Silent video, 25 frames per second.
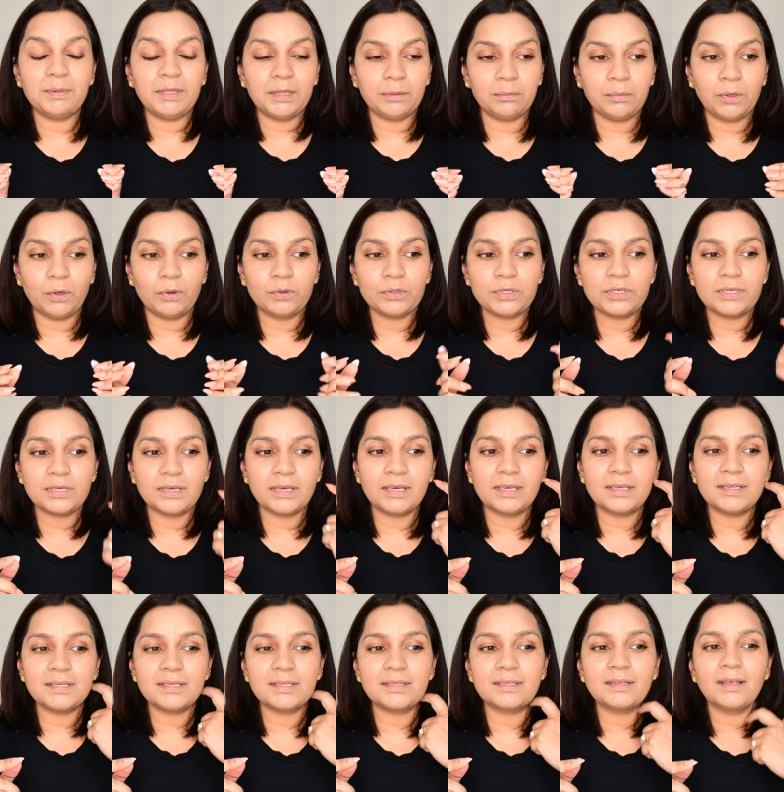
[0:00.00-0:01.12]
me the most
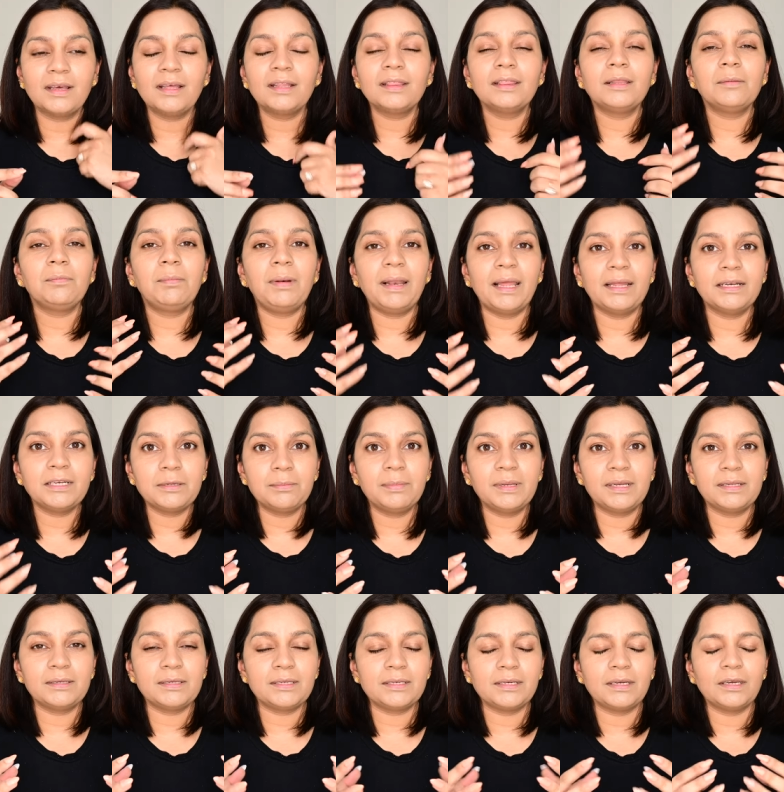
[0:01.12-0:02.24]
is the
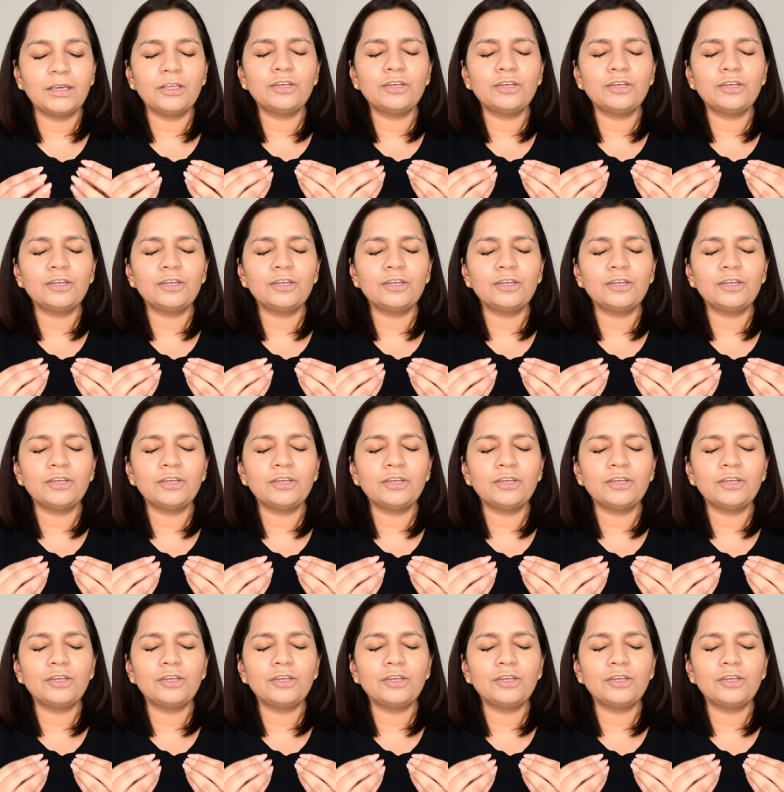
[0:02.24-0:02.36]
blendability.